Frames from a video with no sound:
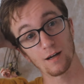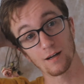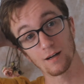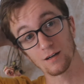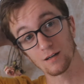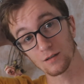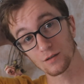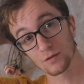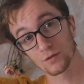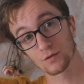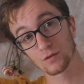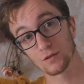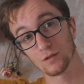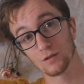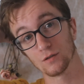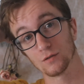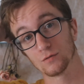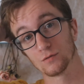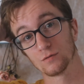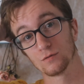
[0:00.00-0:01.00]

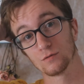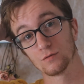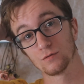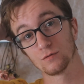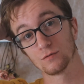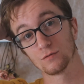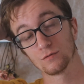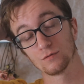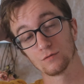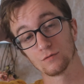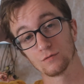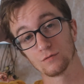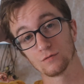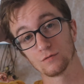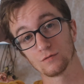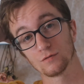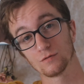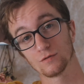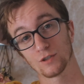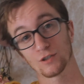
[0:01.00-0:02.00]
also
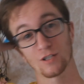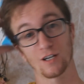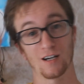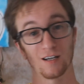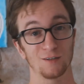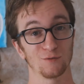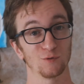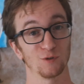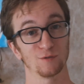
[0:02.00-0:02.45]
shot with